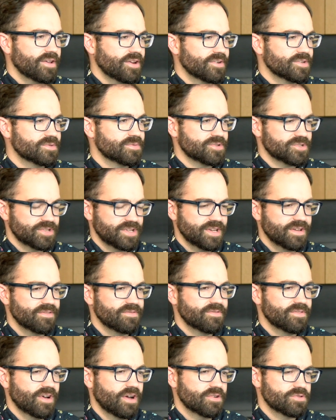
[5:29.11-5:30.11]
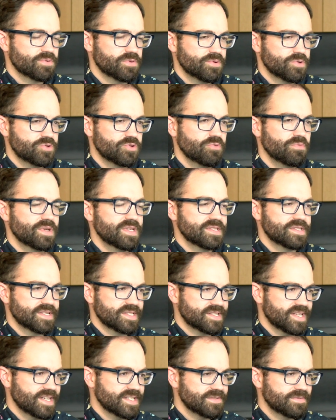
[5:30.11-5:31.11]
you know, especially the entrepreneurs who've been
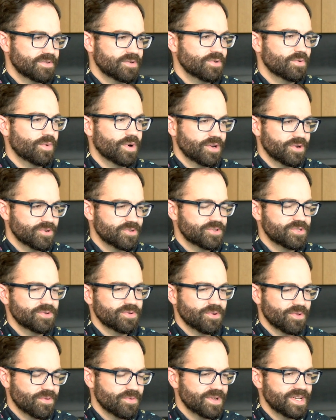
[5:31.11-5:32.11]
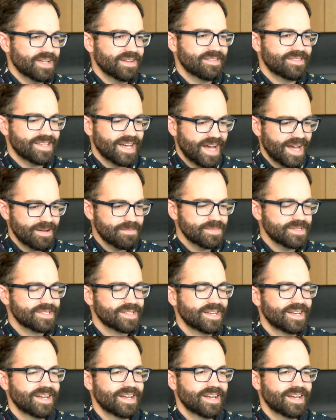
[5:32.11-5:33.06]
successful one or two or three times,